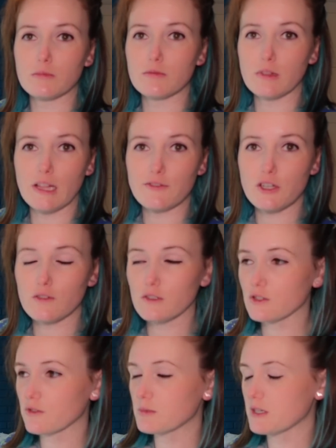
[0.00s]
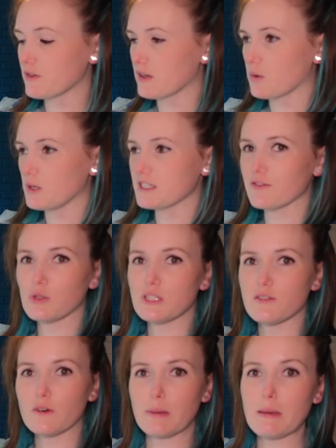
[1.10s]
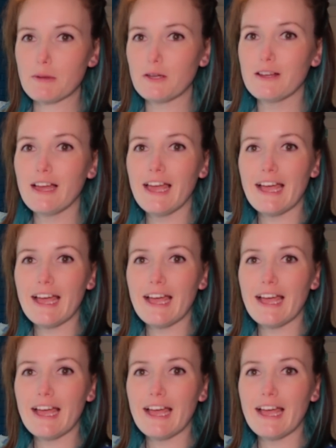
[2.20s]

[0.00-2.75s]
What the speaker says: leftovers from different quilts I've quilted for people.